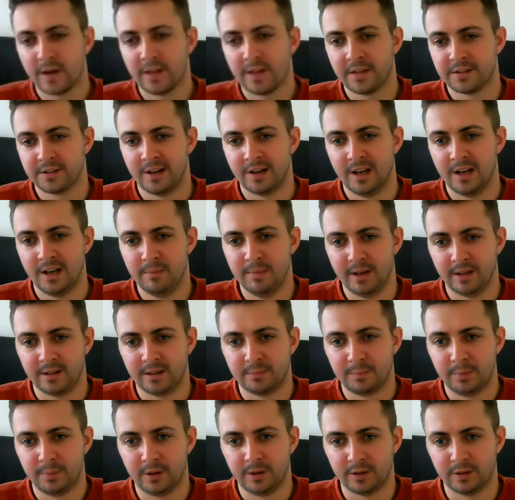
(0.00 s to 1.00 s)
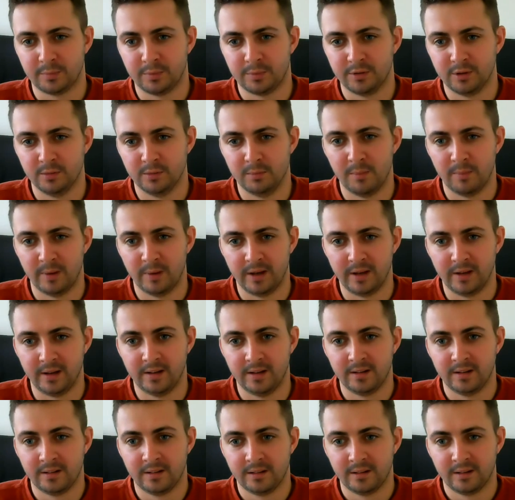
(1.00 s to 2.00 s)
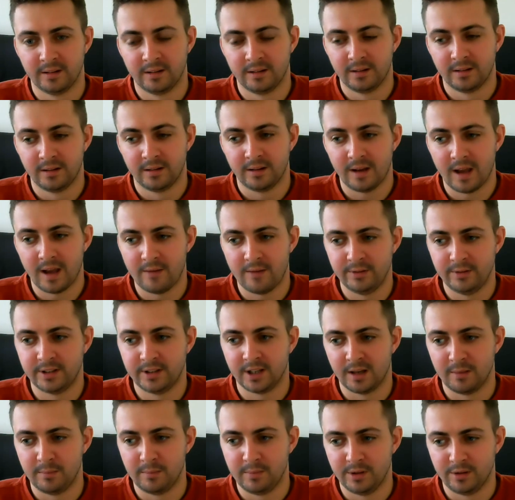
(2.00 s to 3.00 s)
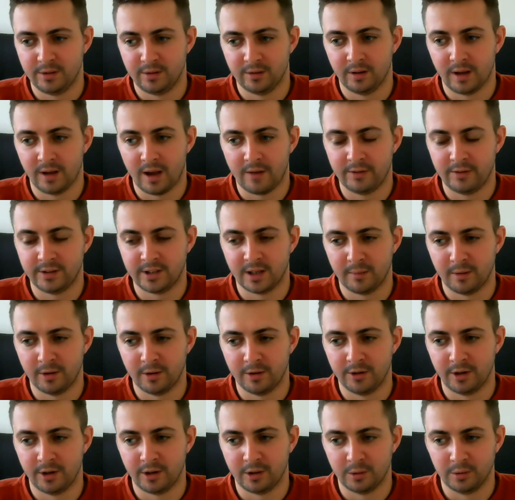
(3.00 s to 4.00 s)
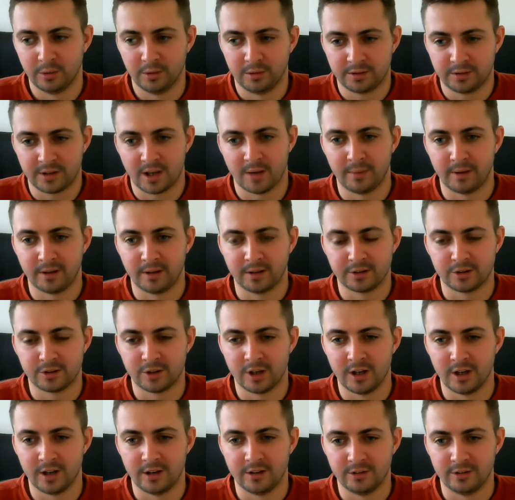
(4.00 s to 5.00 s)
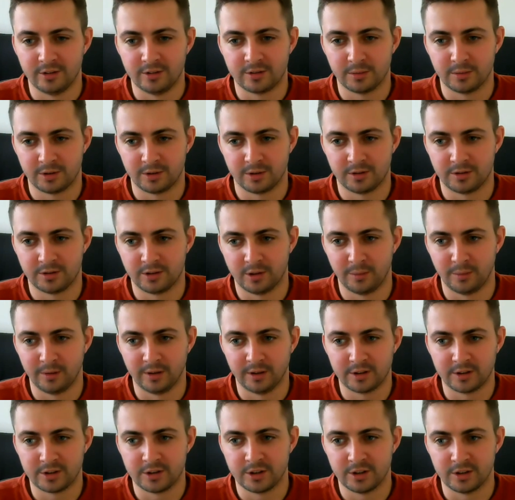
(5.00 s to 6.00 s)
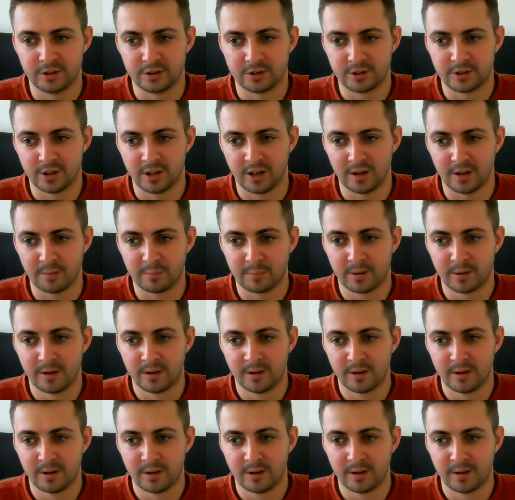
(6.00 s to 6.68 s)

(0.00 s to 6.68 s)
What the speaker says: there's a limit, because presumably every time it undergoes chemical change, which it's doing to change shape,